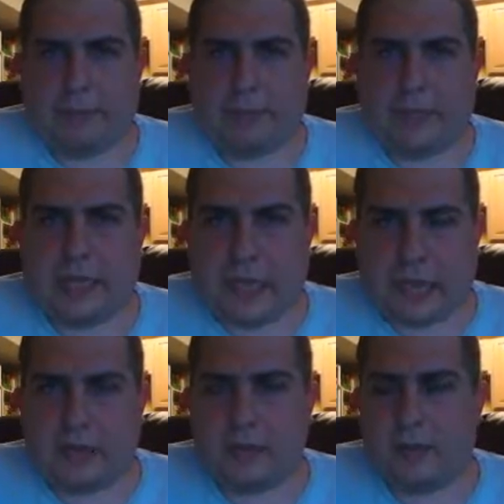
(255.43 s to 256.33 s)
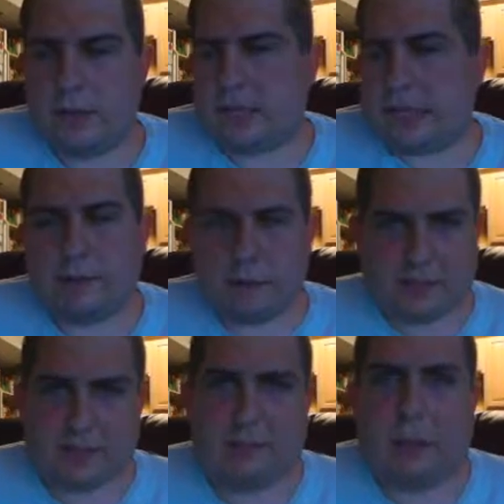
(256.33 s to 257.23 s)
was that. It's not spelled
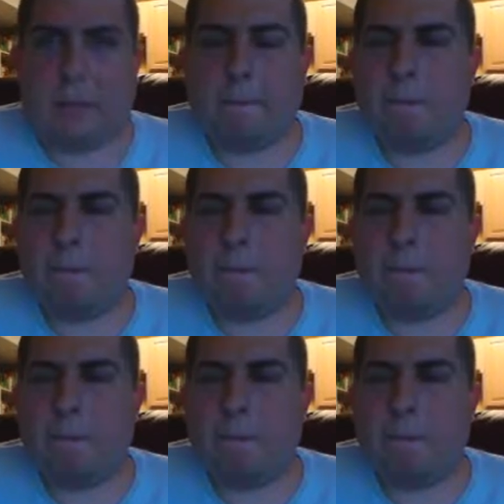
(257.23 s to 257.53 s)
the same, though.